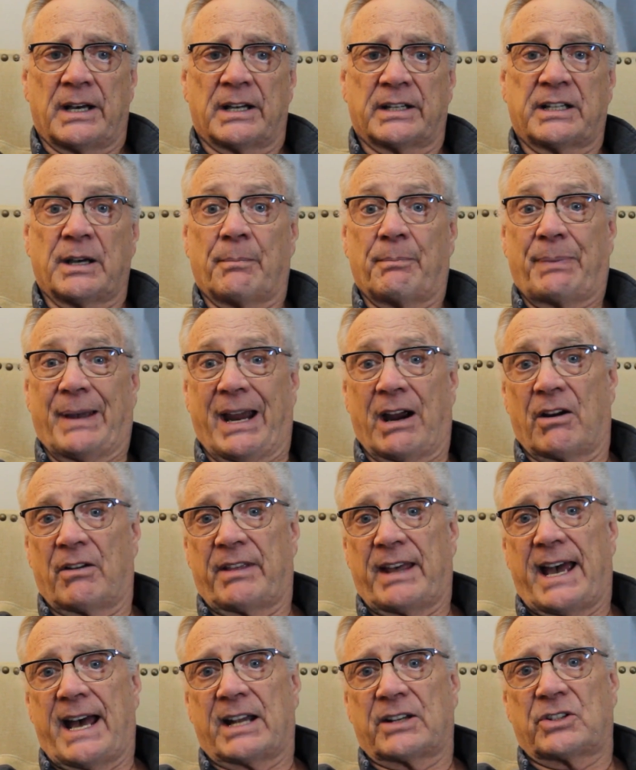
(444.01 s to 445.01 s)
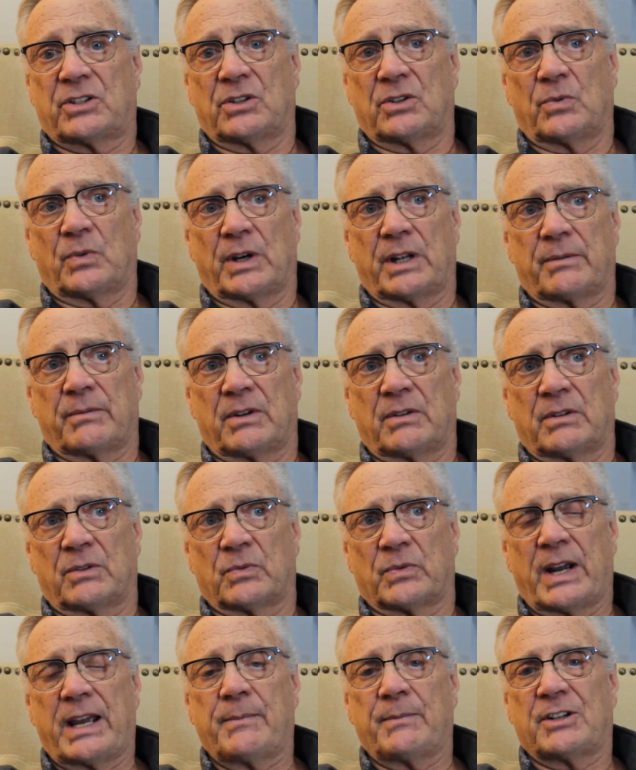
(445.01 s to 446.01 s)
Compare that to what
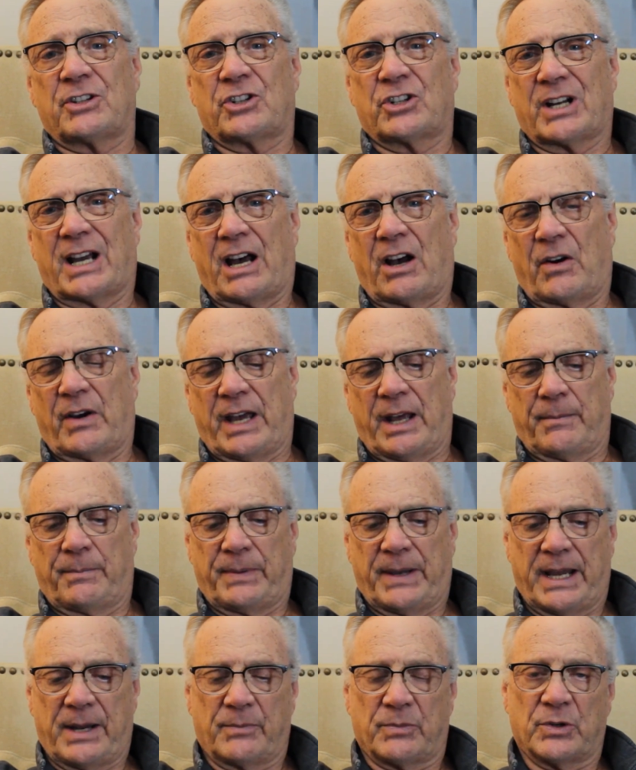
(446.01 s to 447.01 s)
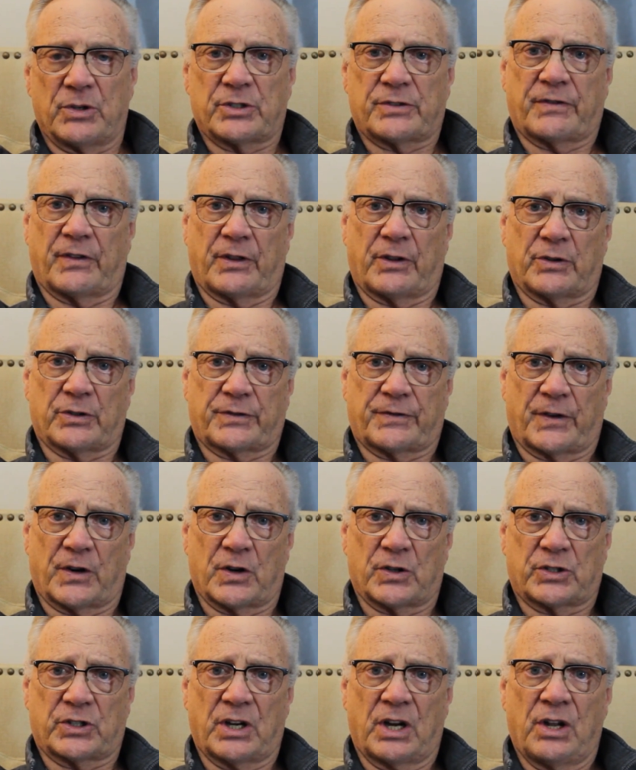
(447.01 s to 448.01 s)
Raymond Chow had paid Bruce for those
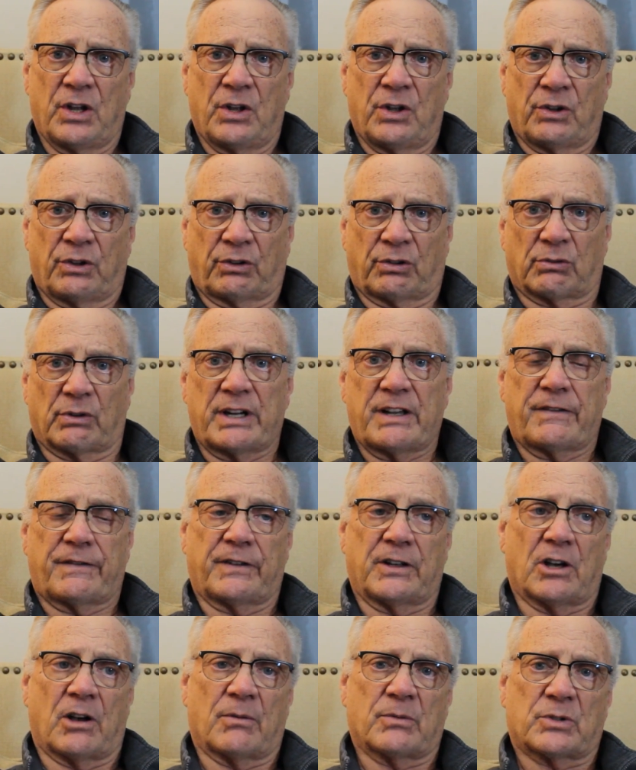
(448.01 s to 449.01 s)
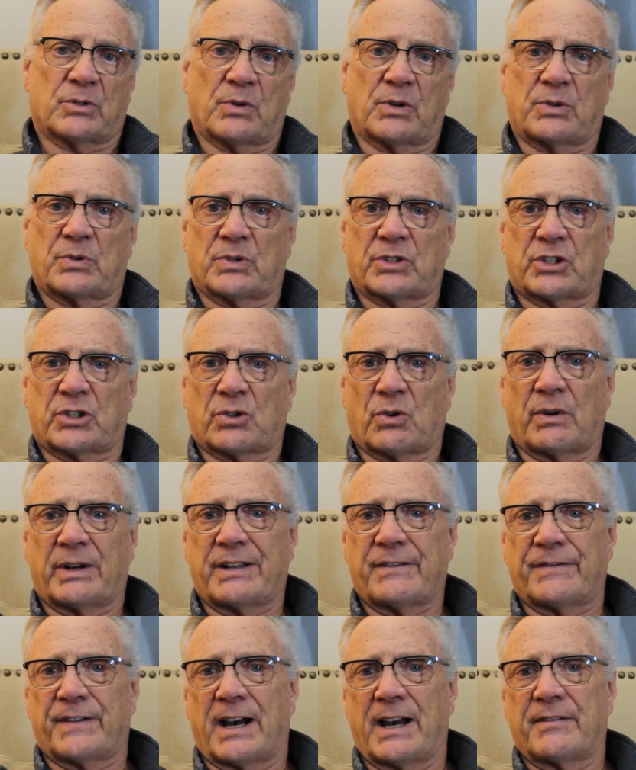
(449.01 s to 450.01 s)
first 3 films, which was
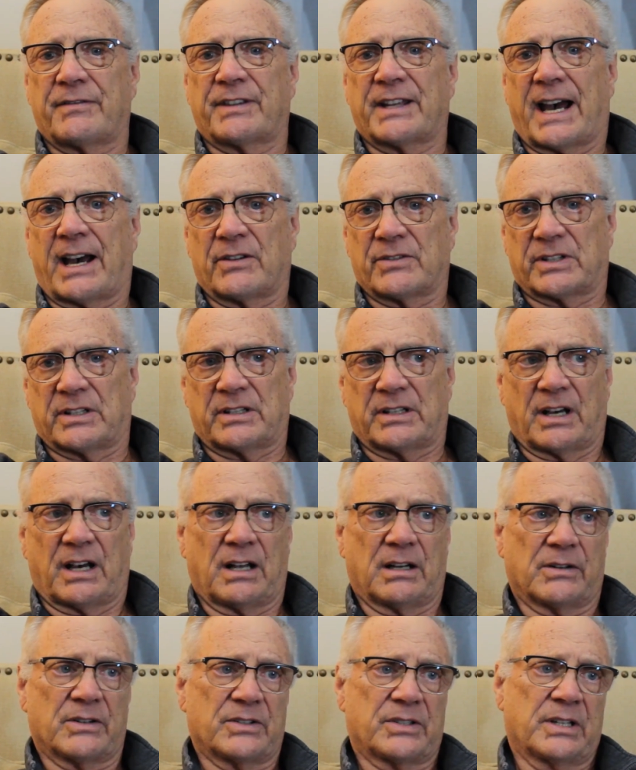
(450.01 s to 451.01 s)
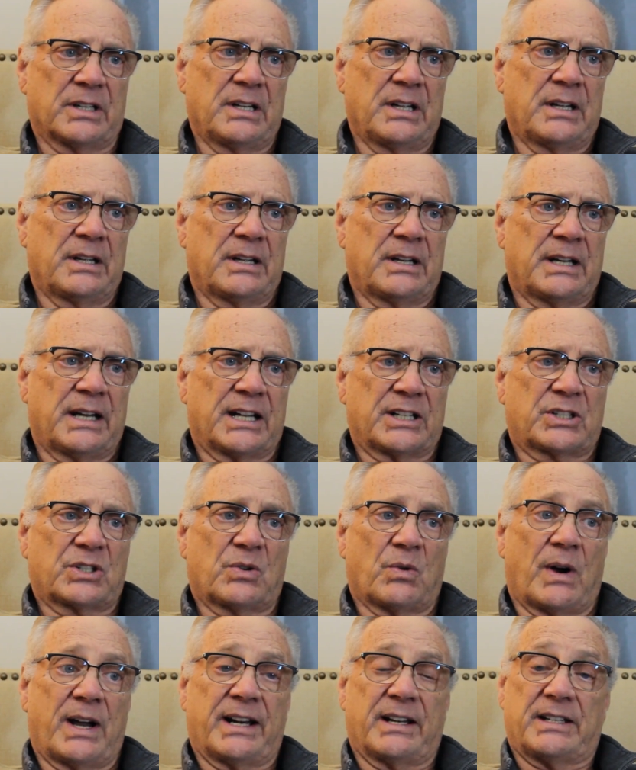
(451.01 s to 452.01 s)
$25,000. That's
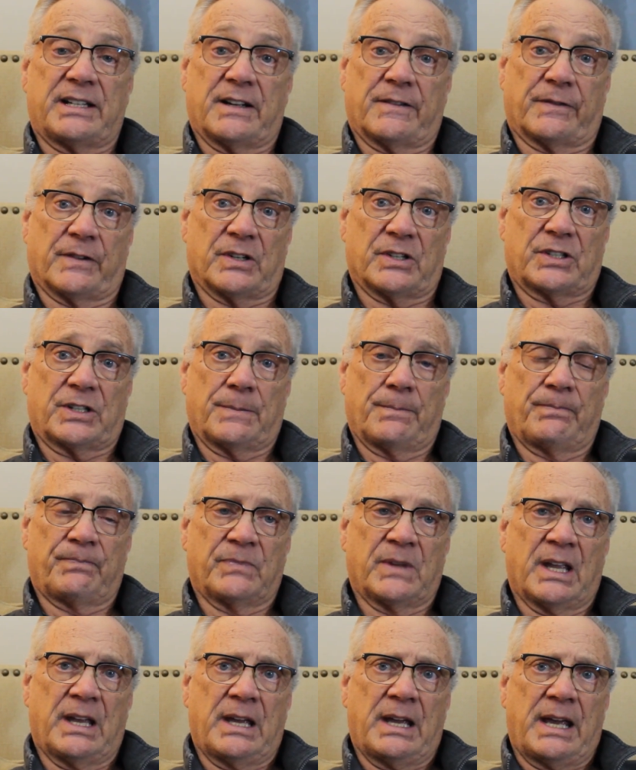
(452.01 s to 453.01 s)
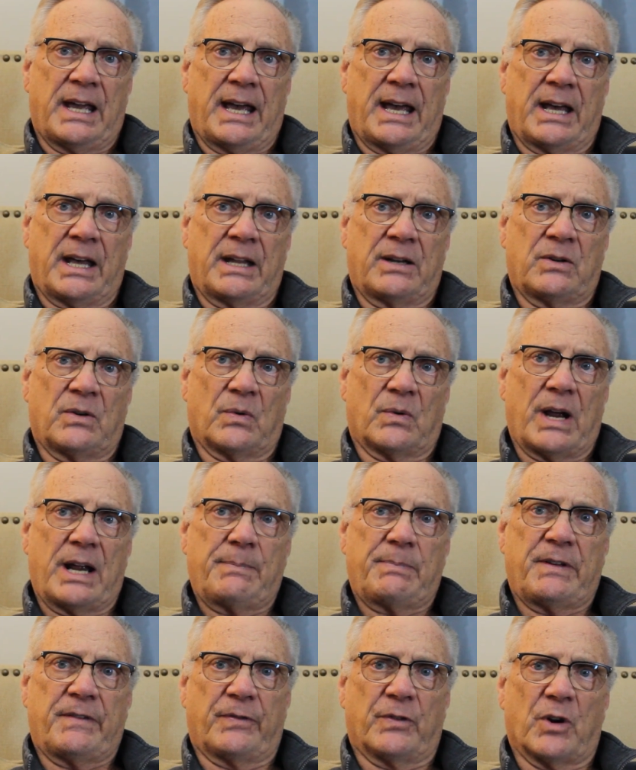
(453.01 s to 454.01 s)
quite a difference. And right
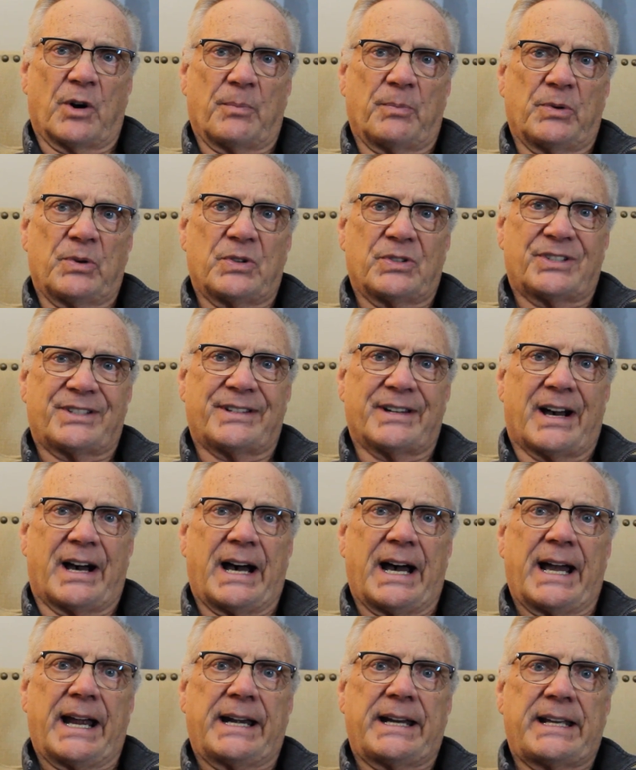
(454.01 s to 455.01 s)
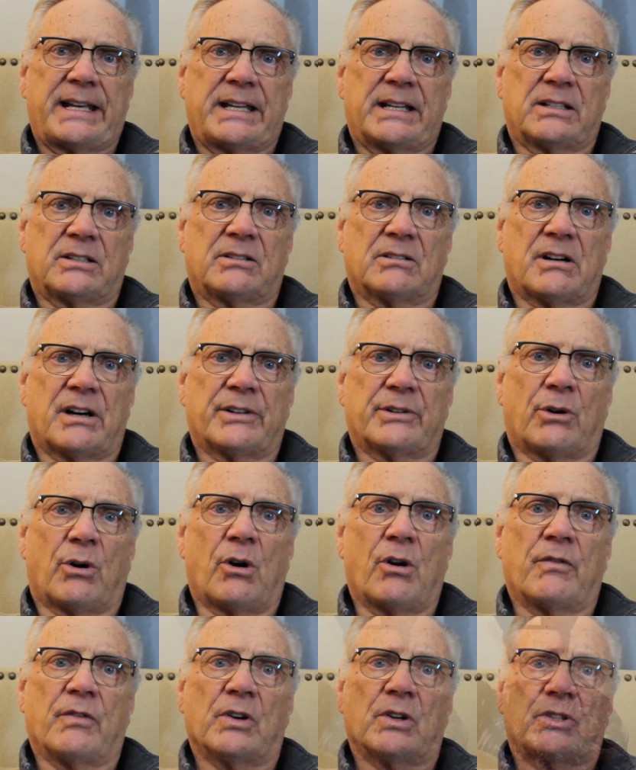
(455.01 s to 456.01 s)
before Bruce died, he had gone
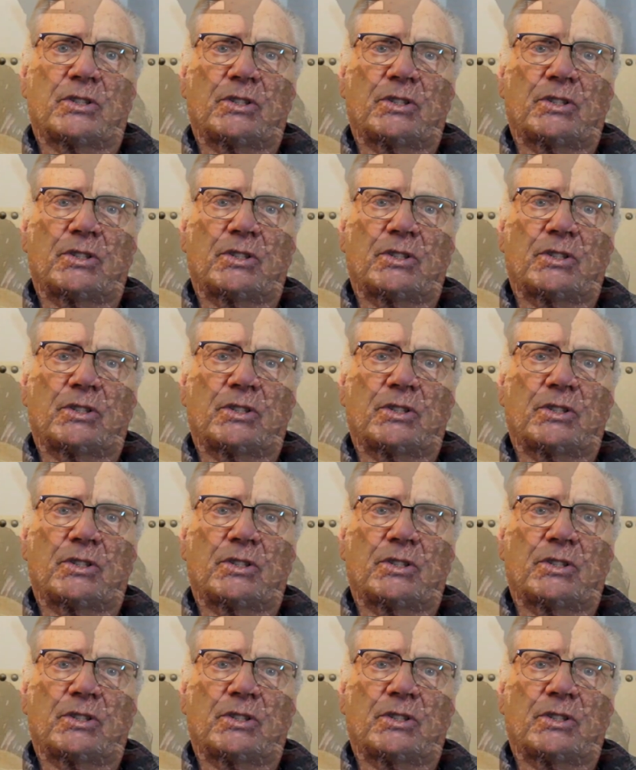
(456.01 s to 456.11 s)
over